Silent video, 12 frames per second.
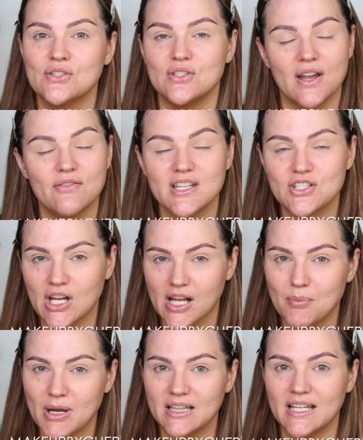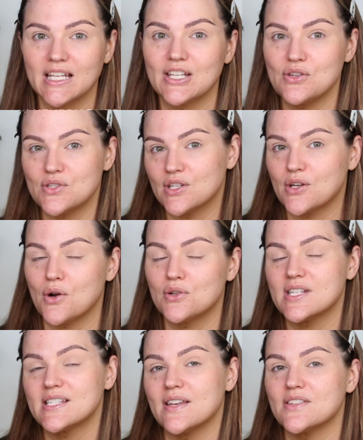So definitely check out my link, use the
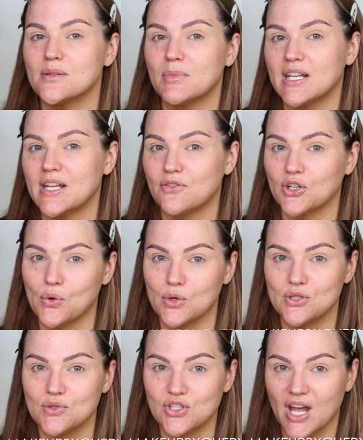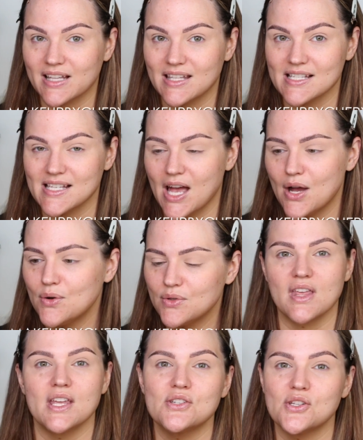code to save some money if you're going to check this out.
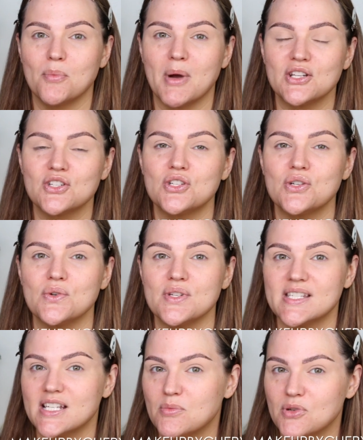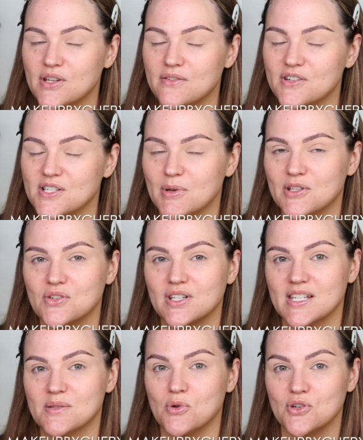Thank you so much to City Beauty for
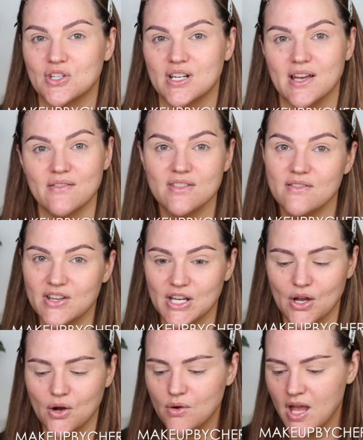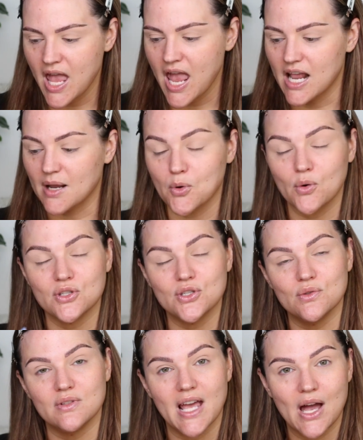sponsoring this portion of the video. And I'm going
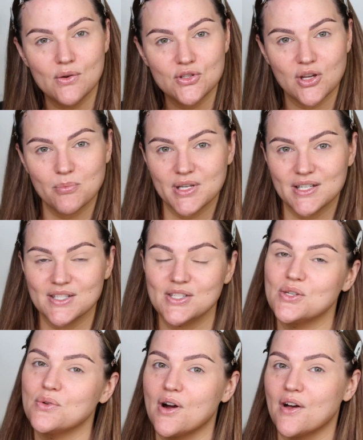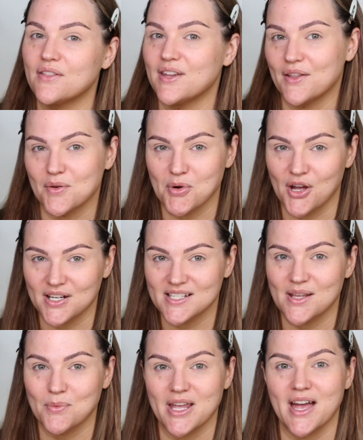to now jump into all the other products
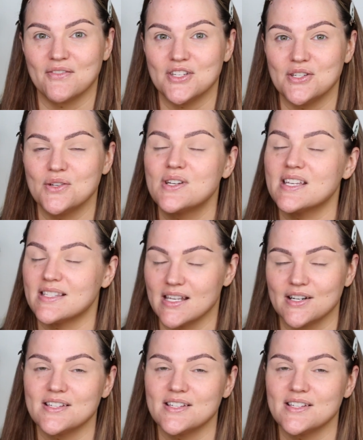that we have to do, because there